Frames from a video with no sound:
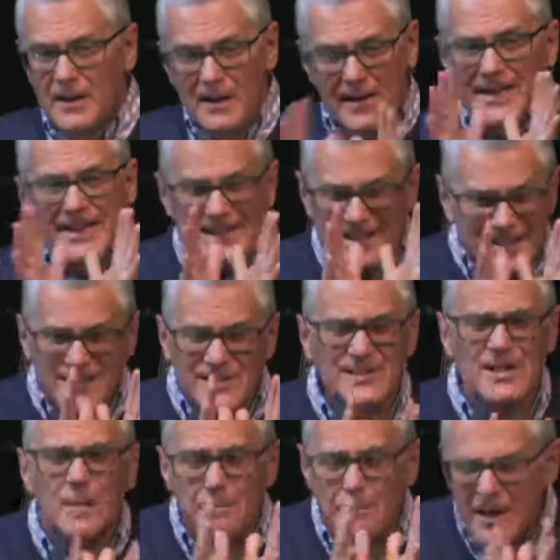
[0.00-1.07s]
It is
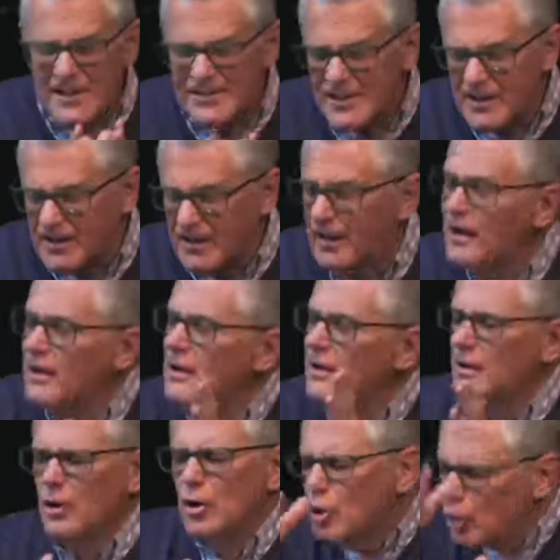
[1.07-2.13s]
a basic
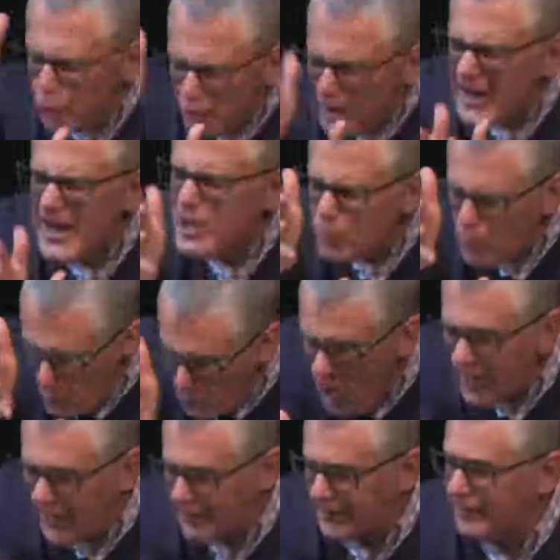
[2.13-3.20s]
grade
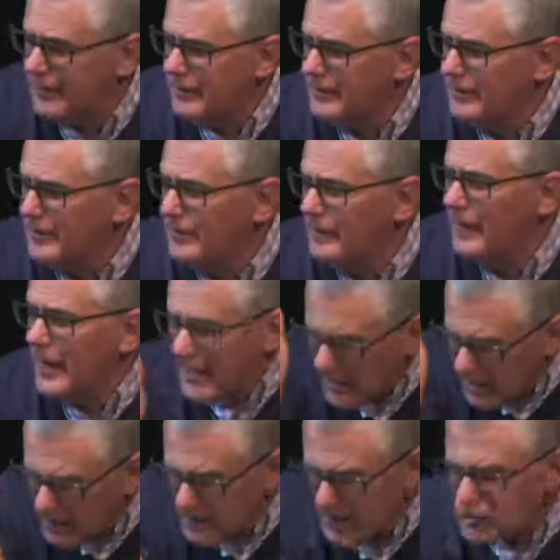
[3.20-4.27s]
1,
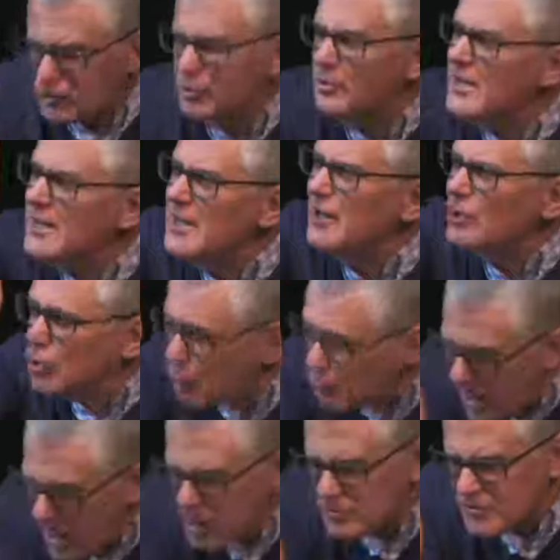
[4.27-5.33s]
elementary,
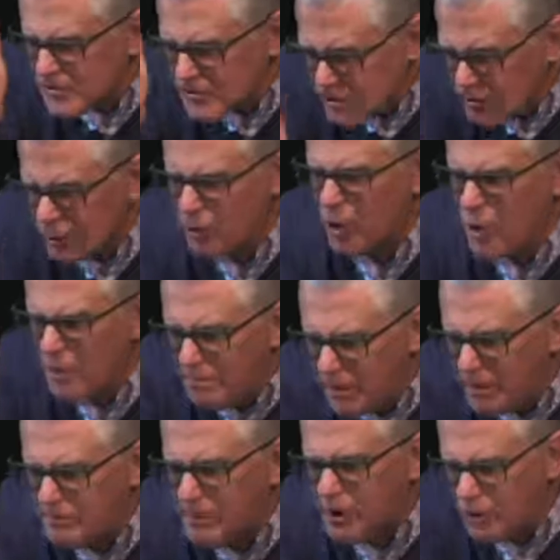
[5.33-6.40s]
ground zero
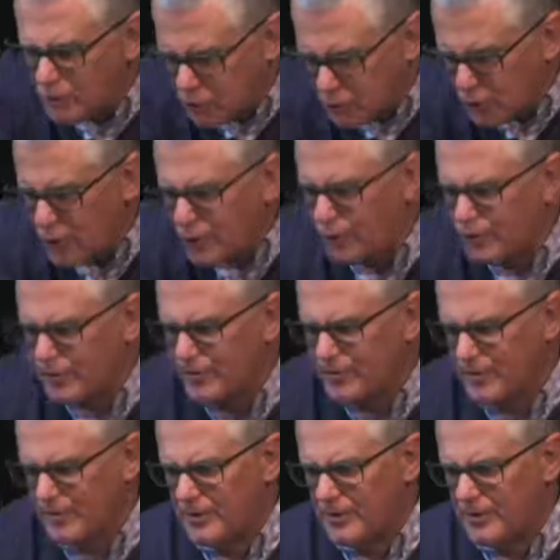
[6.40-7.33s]
biblical truth.